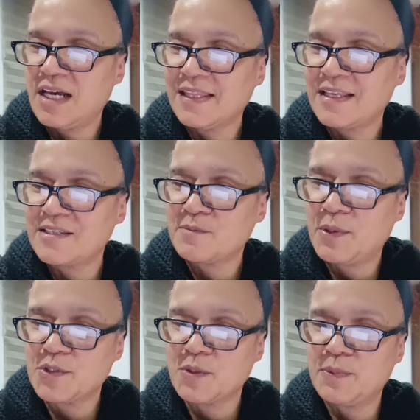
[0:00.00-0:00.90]
like that's
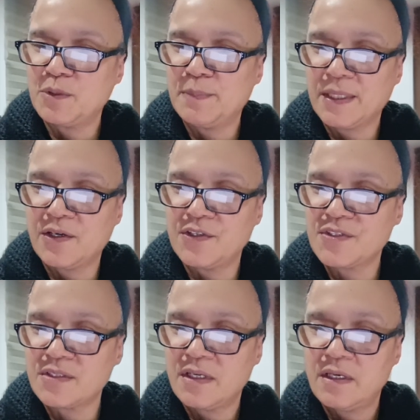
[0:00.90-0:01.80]
possible
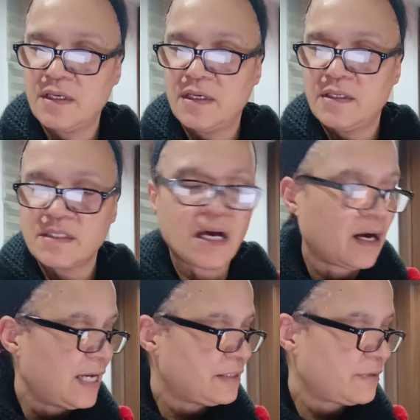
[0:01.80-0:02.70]
because
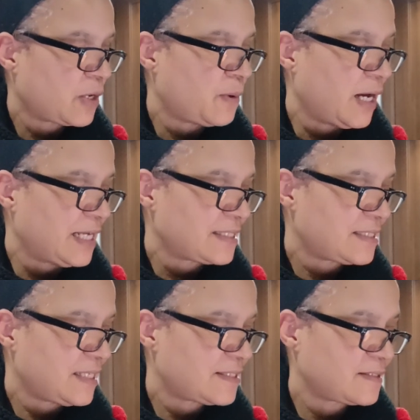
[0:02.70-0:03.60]
Tide requires
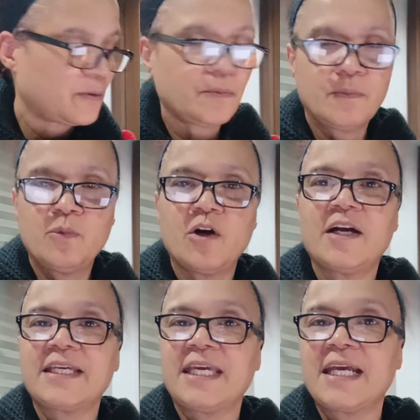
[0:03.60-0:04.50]
this
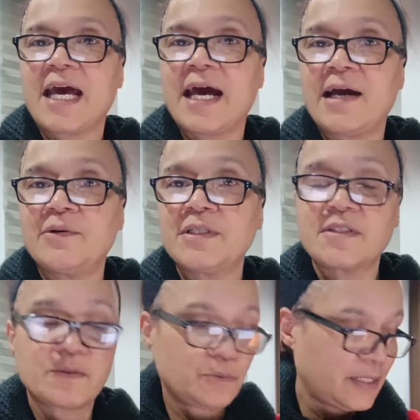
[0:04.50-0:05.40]
working
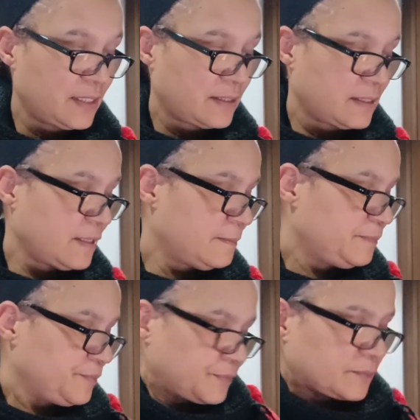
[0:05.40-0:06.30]
hours with
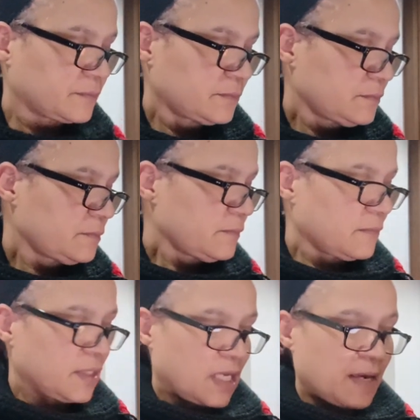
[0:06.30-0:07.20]

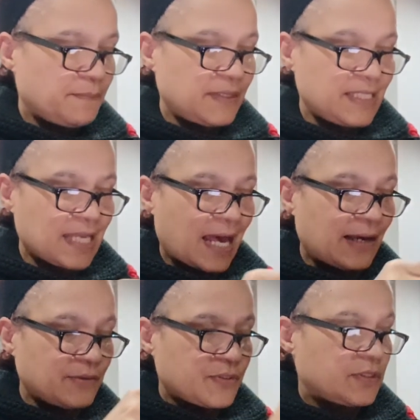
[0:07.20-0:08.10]
Companies
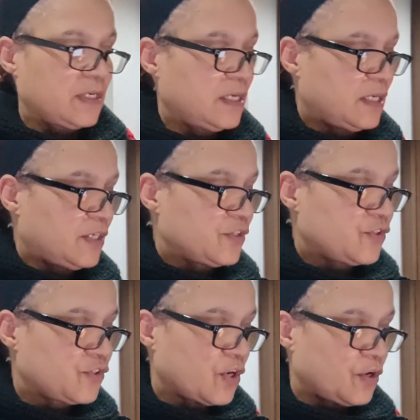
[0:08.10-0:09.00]
House.
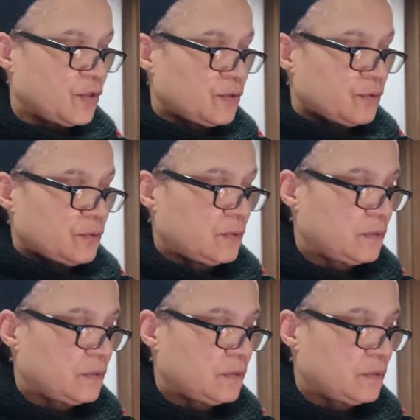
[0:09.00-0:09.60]
So